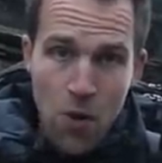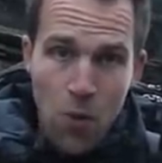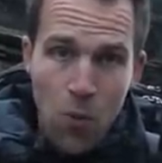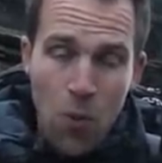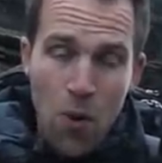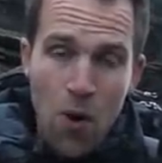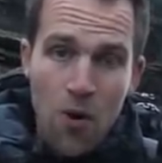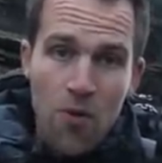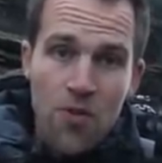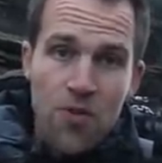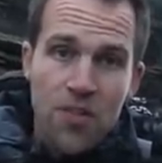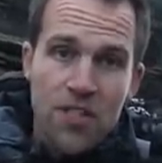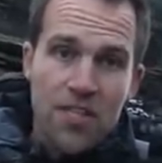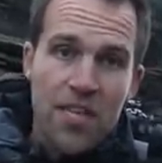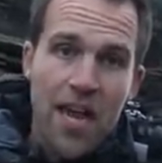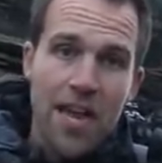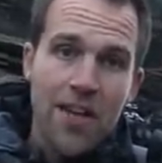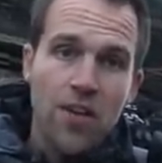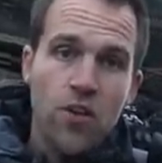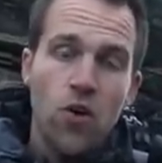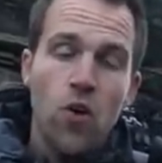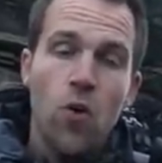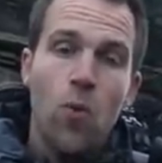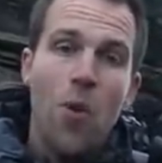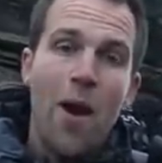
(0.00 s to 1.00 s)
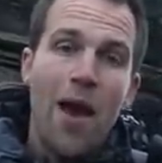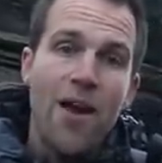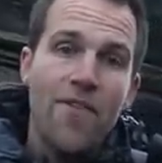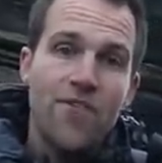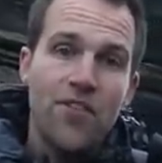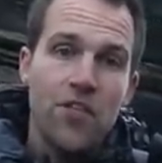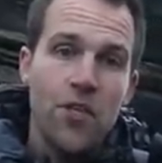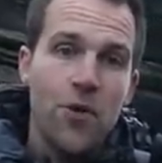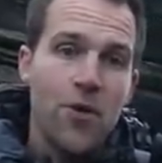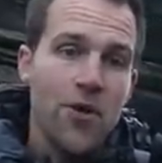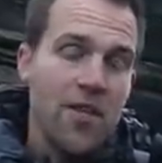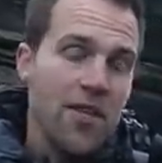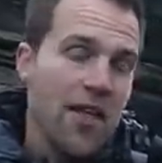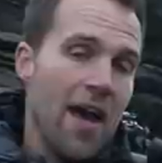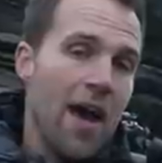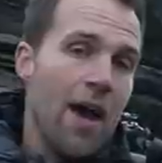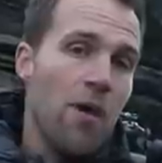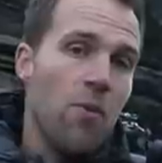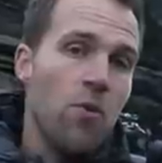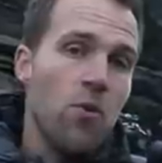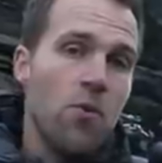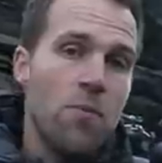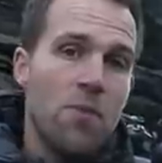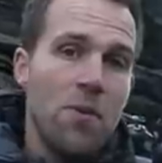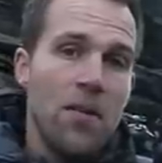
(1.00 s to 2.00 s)
Well, the technical way of doing
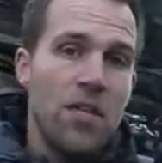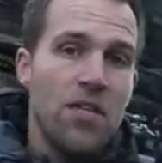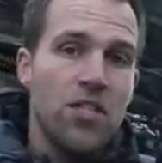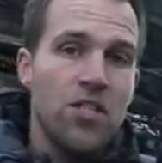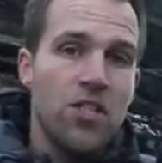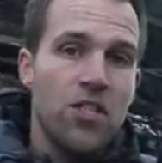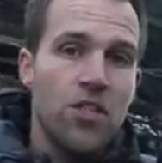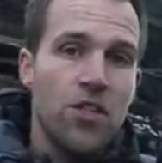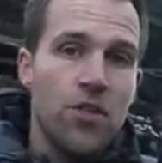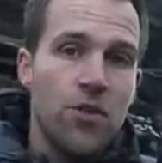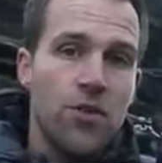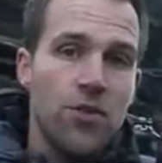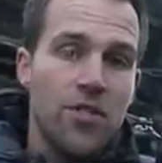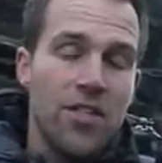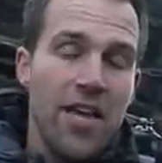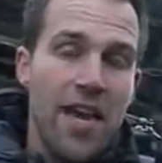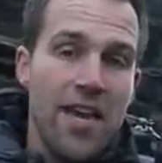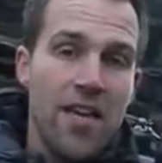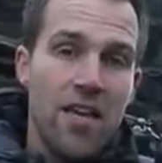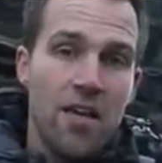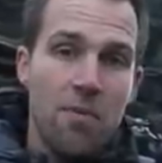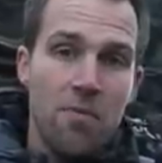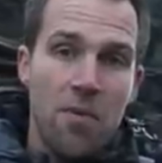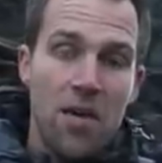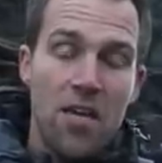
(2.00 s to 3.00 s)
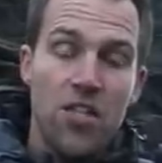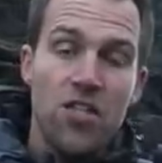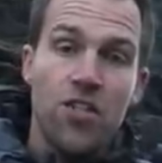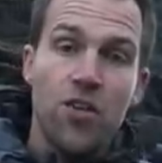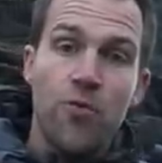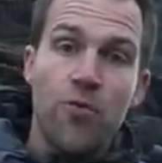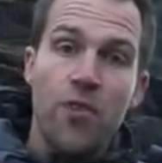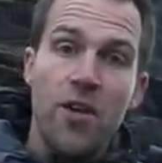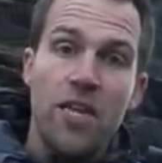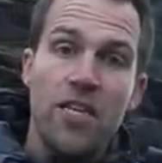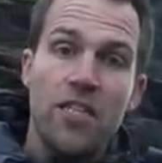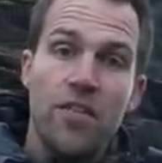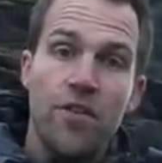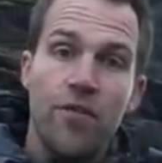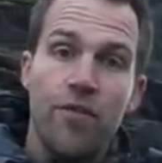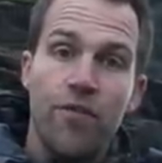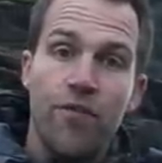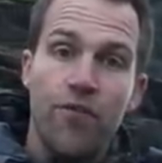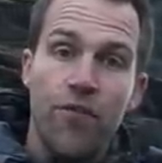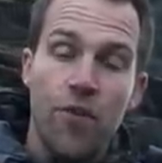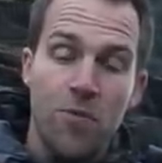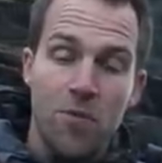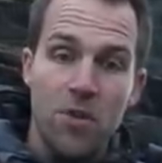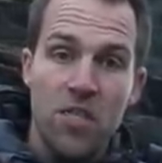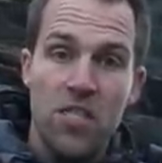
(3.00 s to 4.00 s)
that would be to take a meter reading
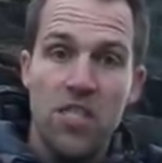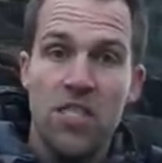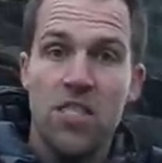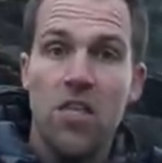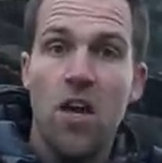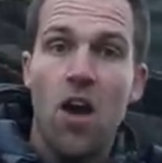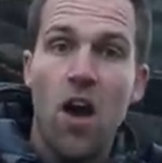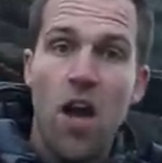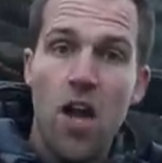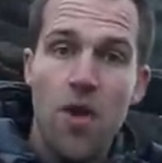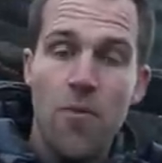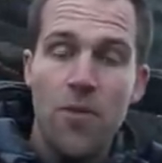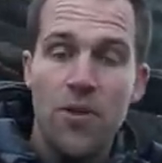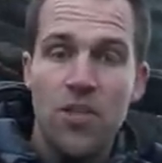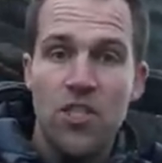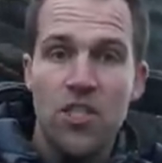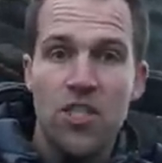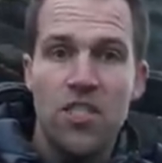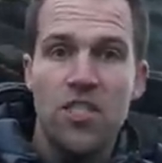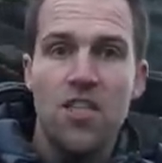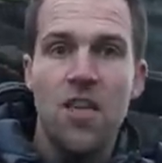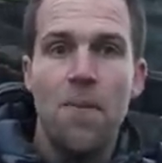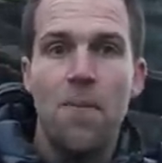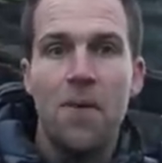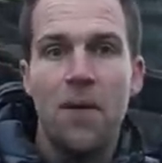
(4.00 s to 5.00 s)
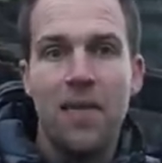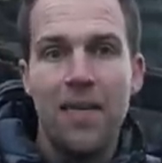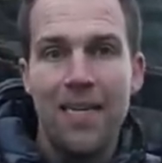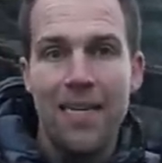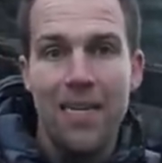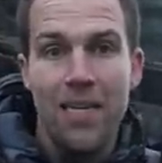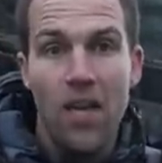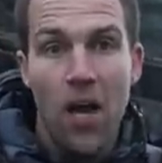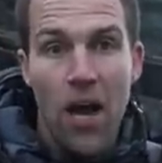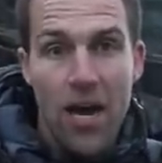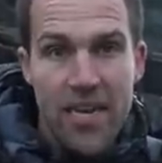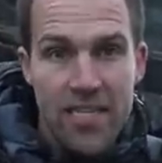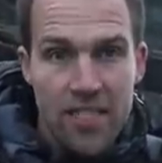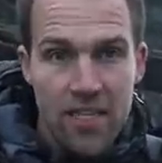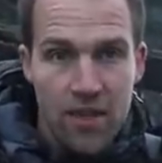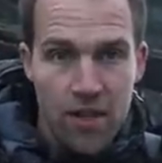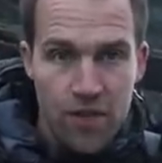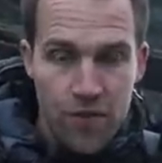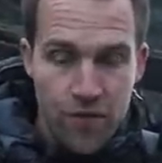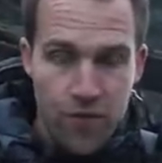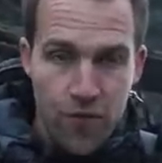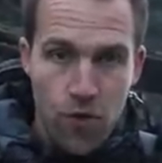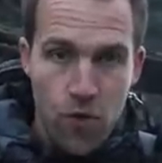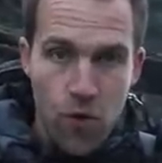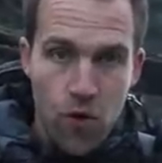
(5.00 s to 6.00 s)
from the sky, which is typically lighter
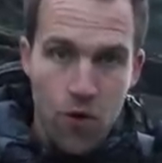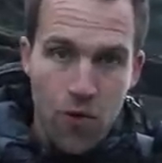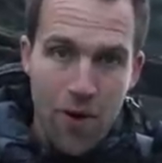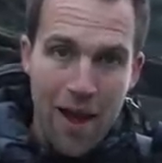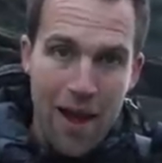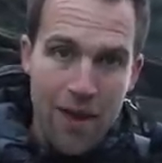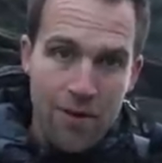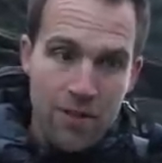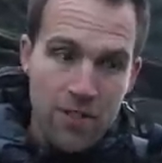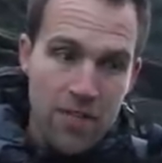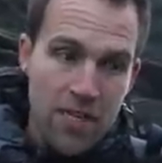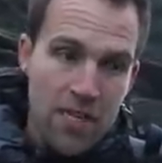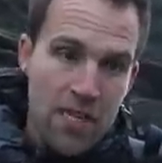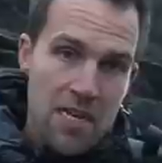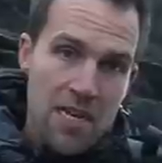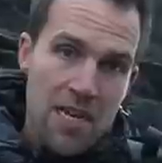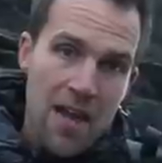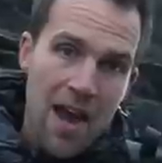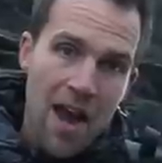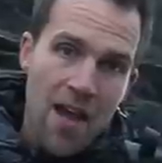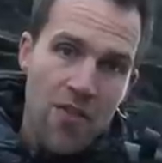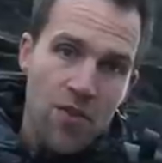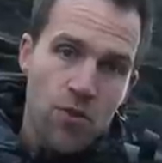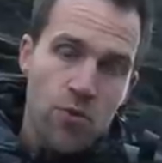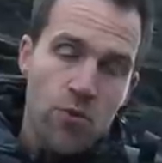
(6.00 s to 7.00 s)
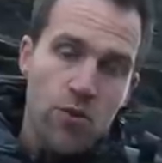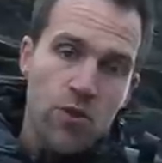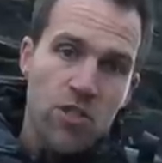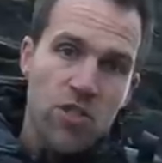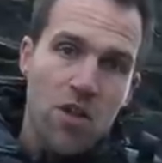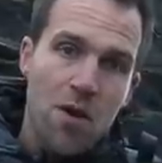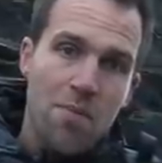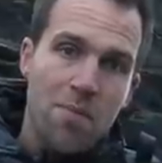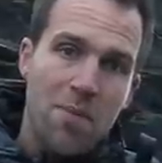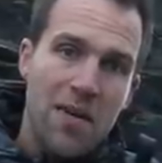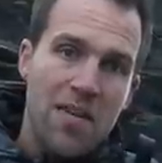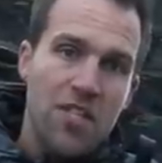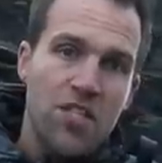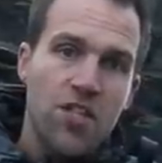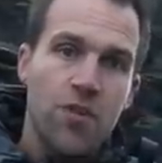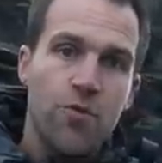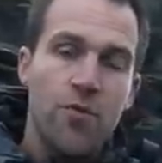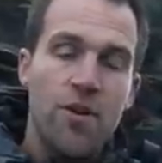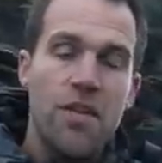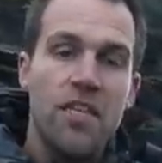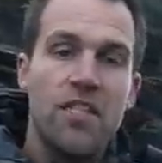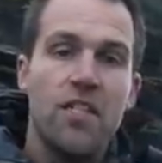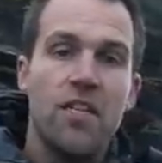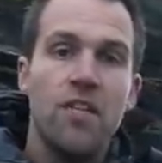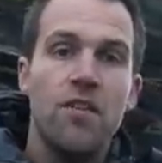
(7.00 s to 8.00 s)
than the foreground, and then also a meter
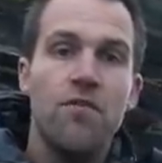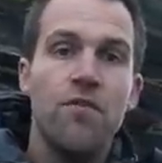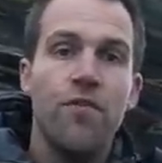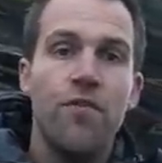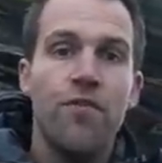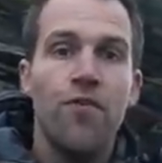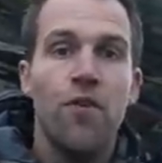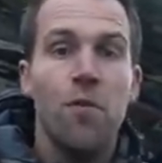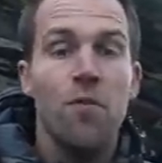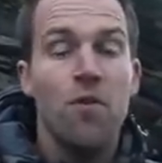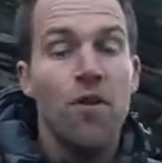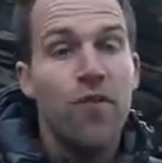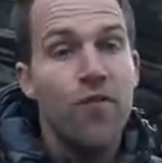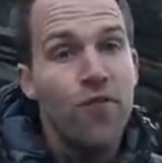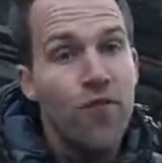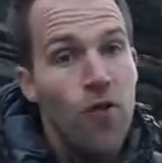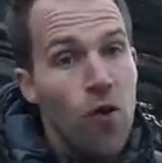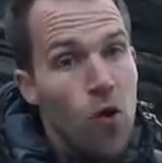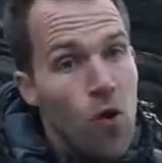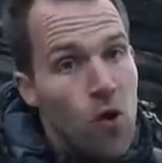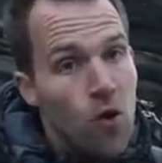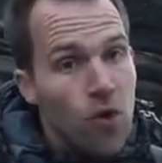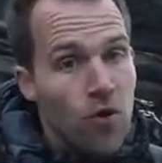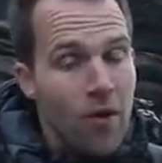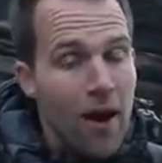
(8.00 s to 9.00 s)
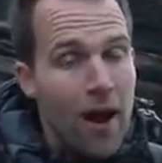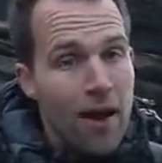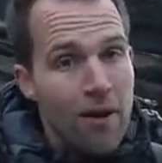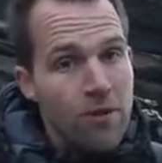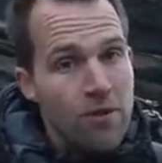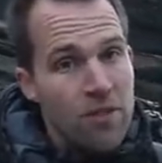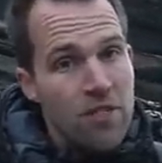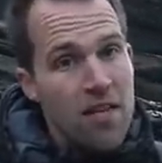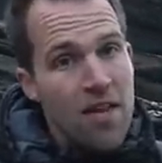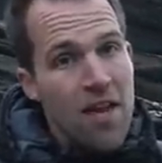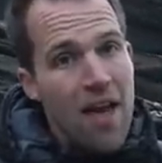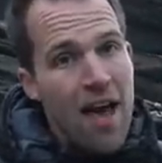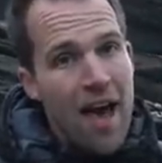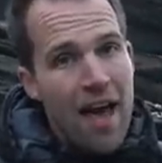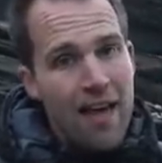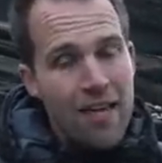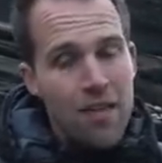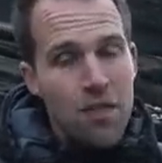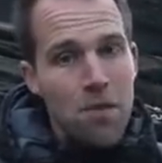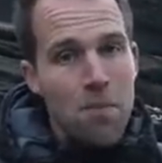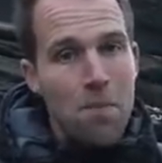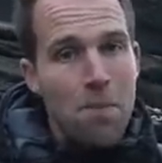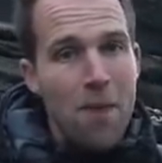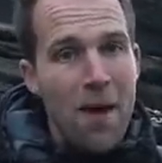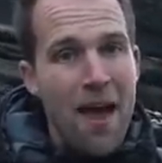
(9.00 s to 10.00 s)
reading from the foreground
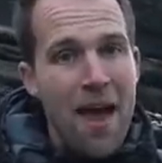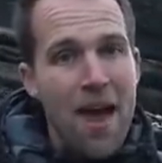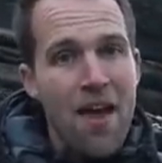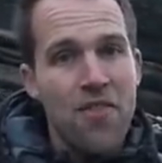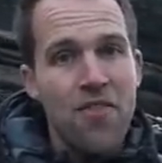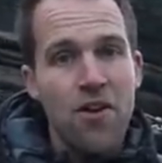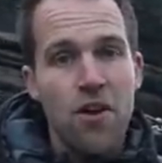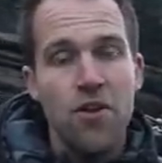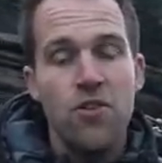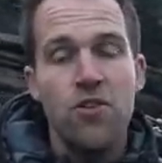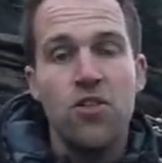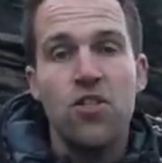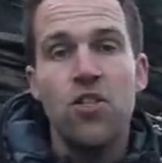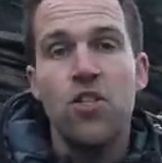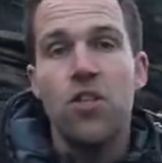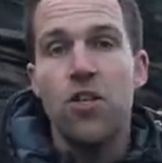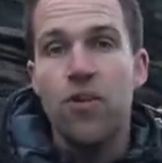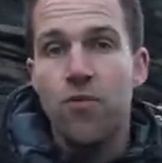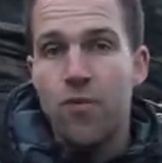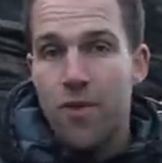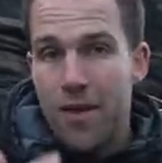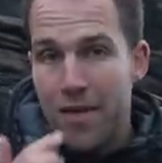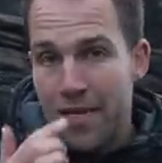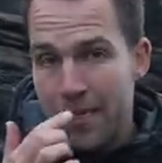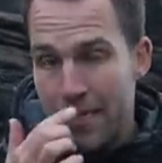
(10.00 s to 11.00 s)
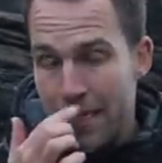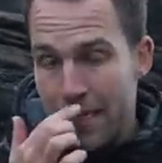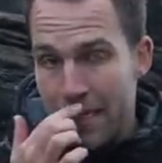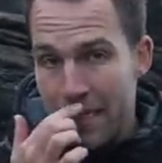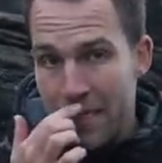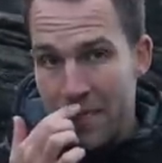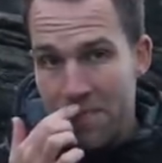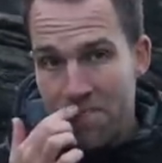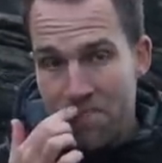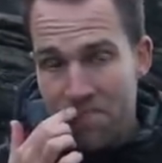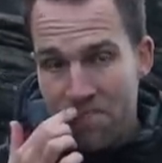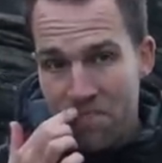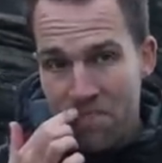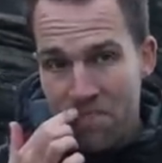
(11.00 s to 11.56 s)
and compare those two readings.